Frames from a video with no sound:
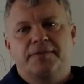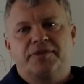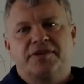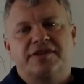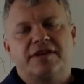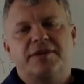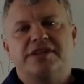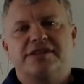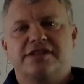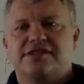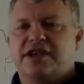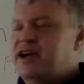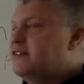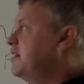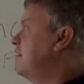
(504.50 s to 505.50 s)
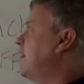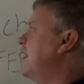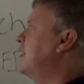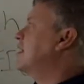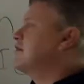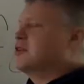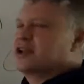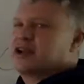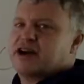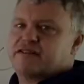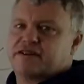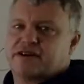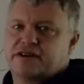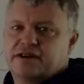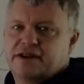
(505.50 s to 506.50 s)
Does that make sense? So you have to have a high converting
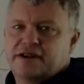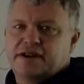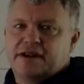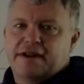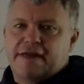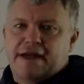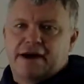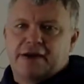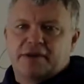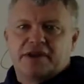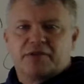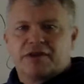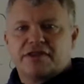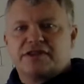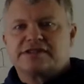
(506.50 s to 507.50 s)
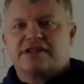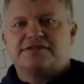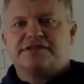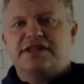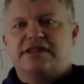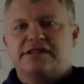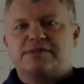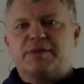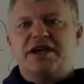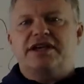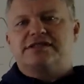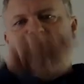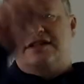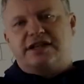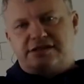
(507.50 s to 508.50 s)
offer. And one of the things that I've seen in the
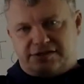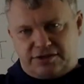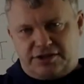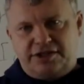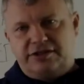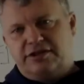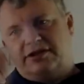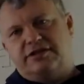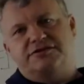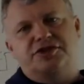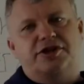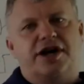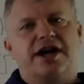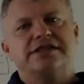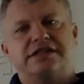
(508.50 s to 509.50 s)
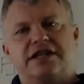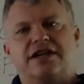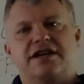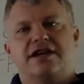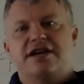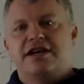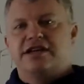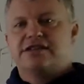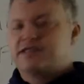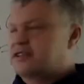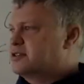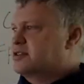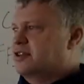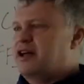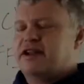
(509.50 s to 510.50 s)
space, in that circular of jerkosity, is that
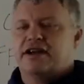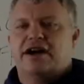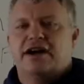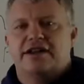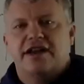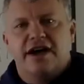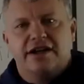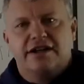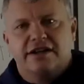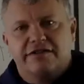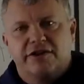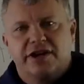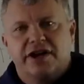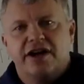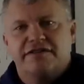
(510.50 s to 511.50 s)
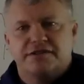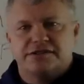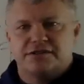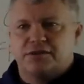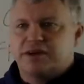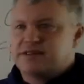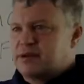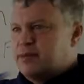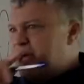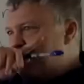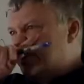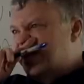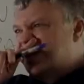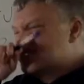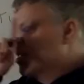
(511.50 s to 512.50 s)
there's a lot of non-converting offers, and what ends up
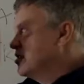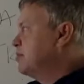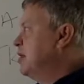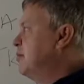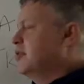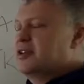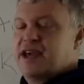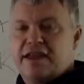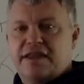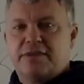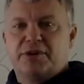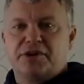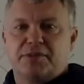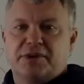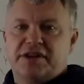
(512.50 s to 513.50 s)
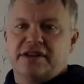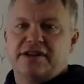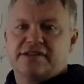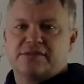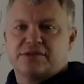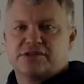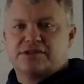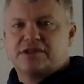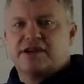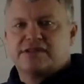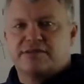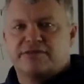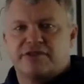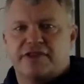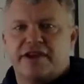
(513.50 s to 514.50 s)
happening is those people, they build a big list, which is
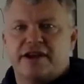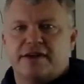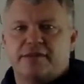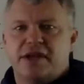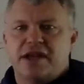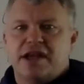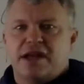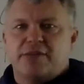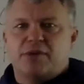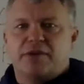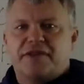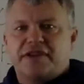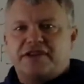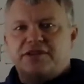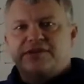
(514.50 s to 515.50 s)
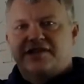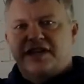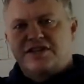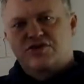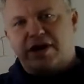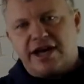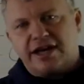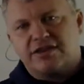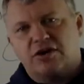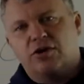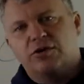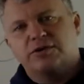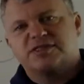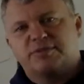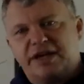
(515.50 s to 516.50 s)
awesome for them, but what they do is they drag the
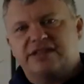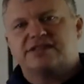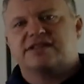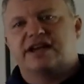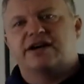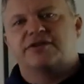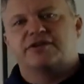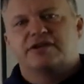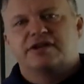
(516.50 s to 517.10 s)
whole space down,